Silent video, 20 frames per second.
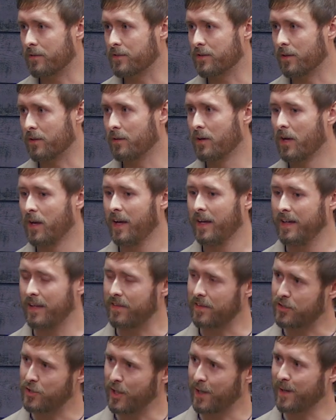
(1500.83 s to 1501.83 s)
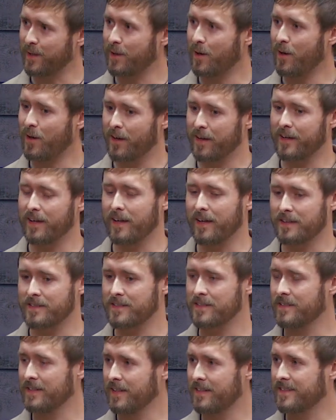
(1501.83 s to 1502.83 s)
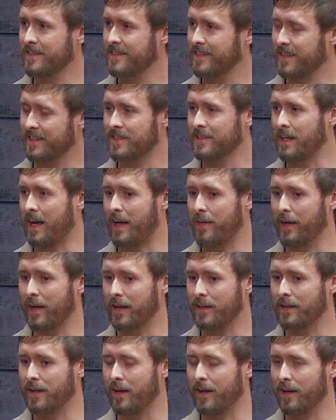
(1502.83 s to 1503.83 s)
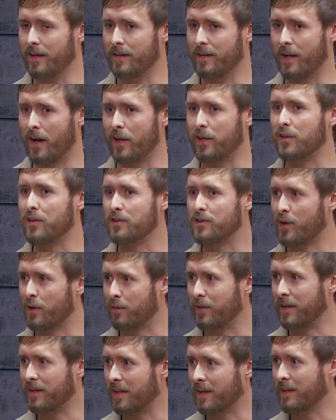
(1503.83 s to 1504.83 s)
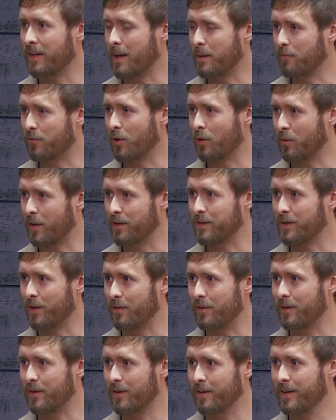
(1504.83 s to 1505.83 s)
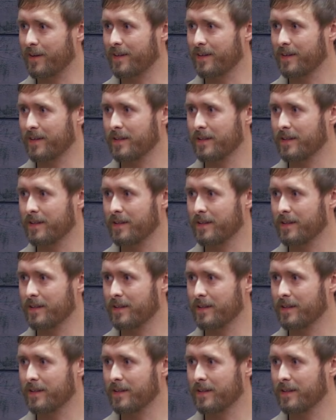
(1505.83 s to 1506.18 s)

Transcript: So yeah, the chicken hawk, it's, it's, it's I think, an, an undeserving nickname for a red-tailed hawk.